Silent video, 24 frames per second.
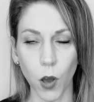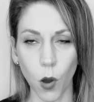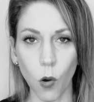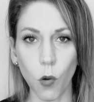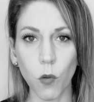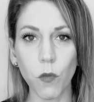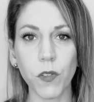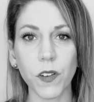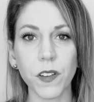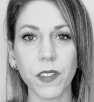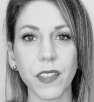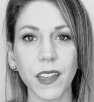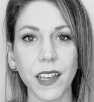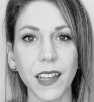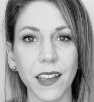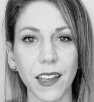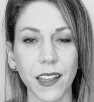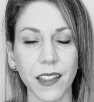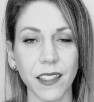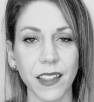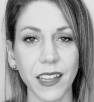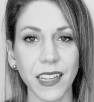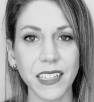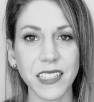
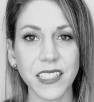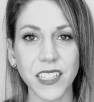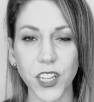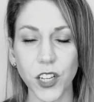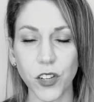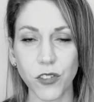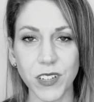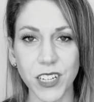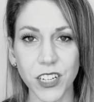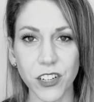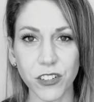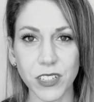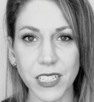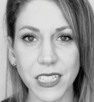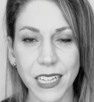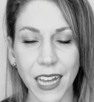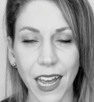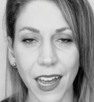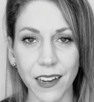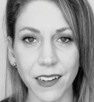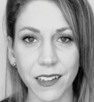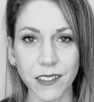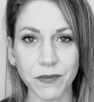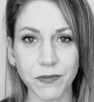overthinking things that you did or
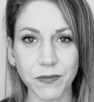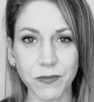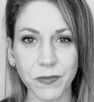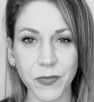said.